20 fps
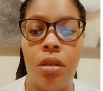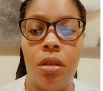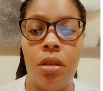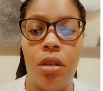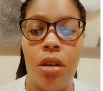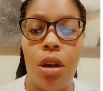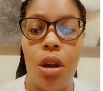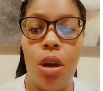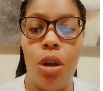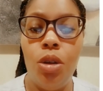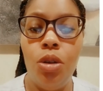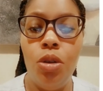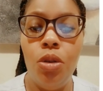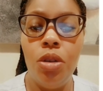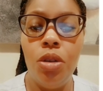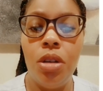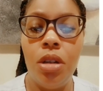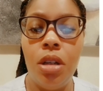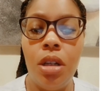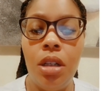Usually,
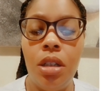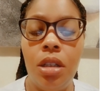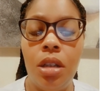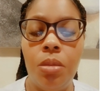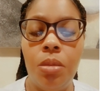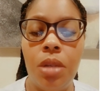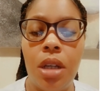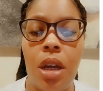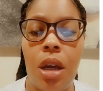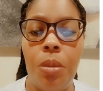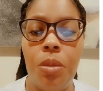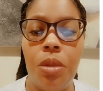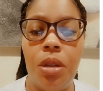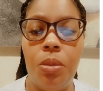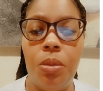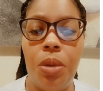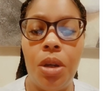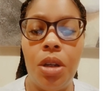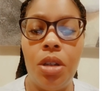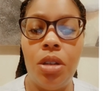sometimes in
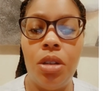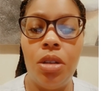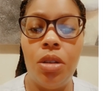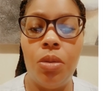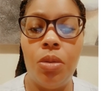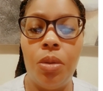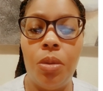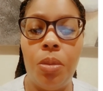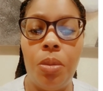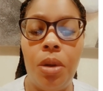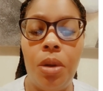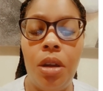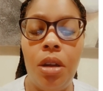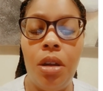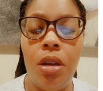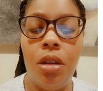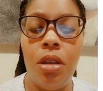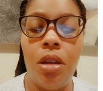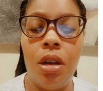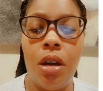patients with PE,
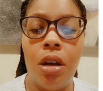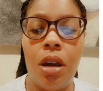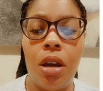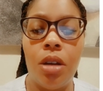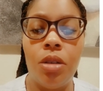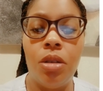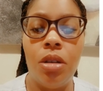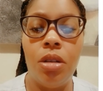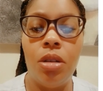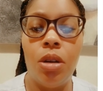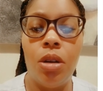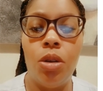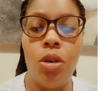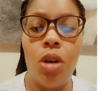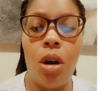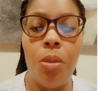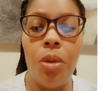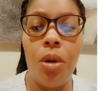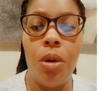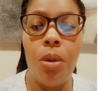their x-rays are
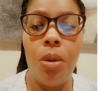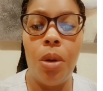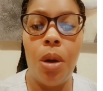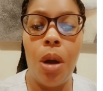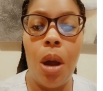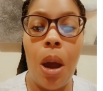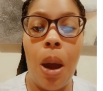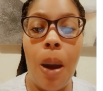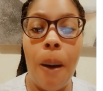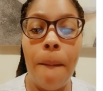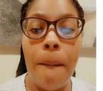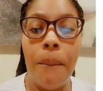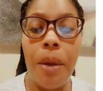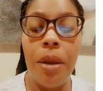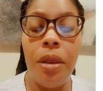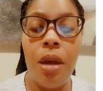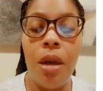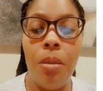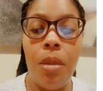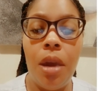normal, but they
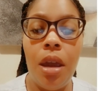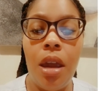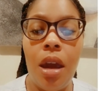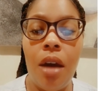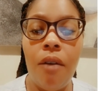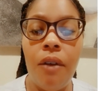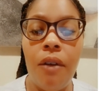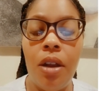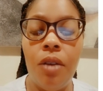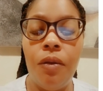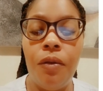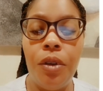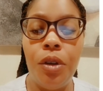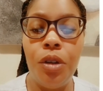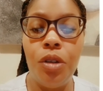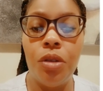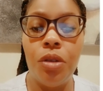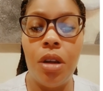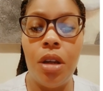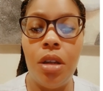may have
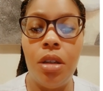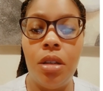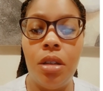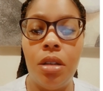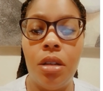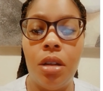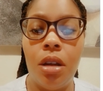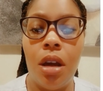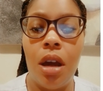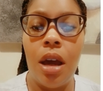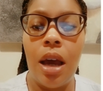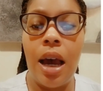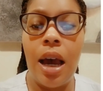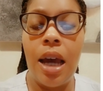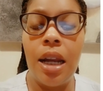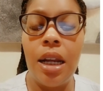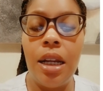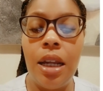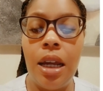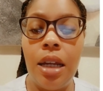infiltrates,
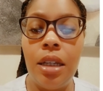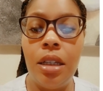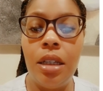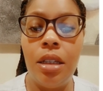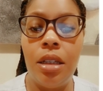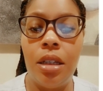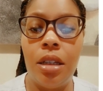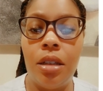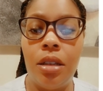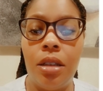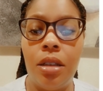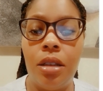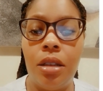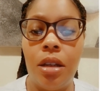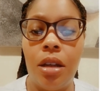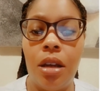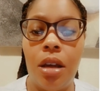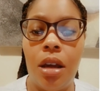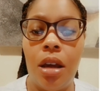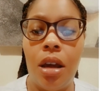atelectasis,
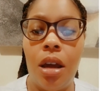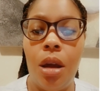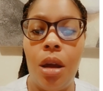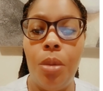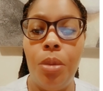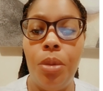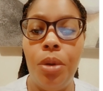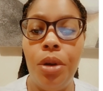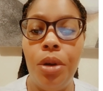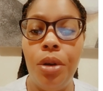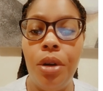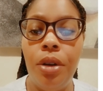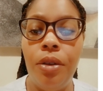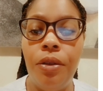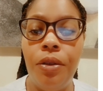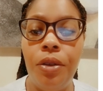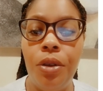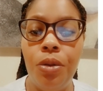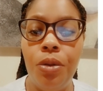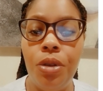
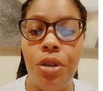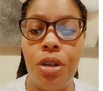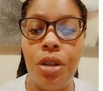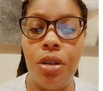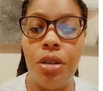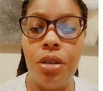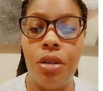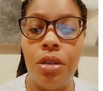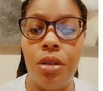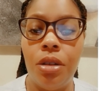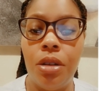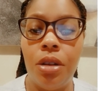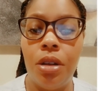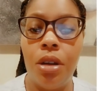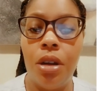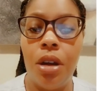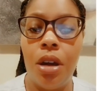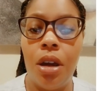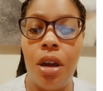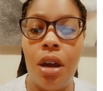pre-effusion,
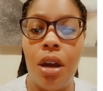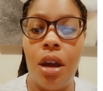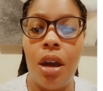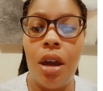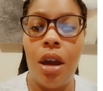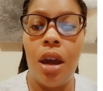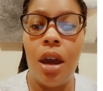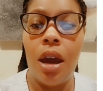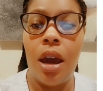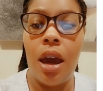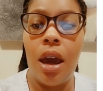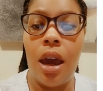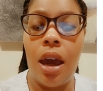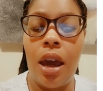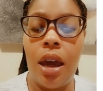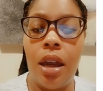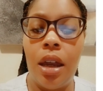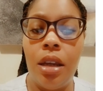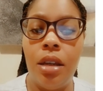and